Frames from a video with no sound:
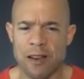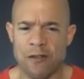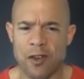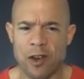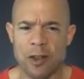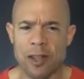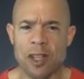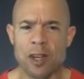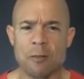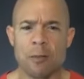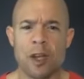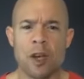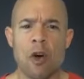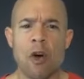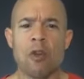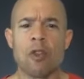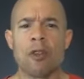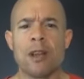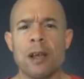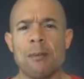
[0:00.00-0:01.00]
If you're a little bit
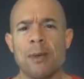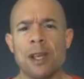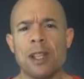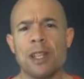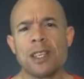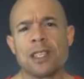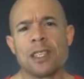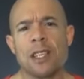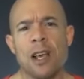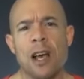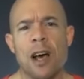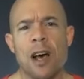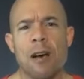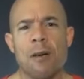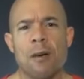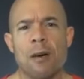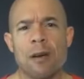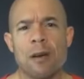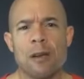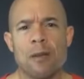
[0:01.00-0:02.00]
older, I mean, this
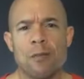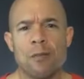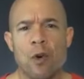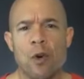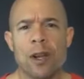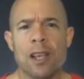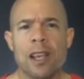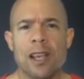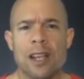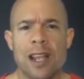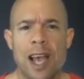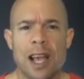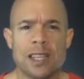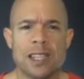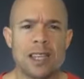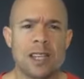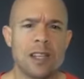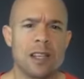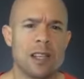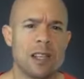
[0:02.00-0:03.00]
Morning
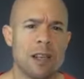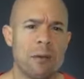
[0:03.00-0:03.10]
Connection,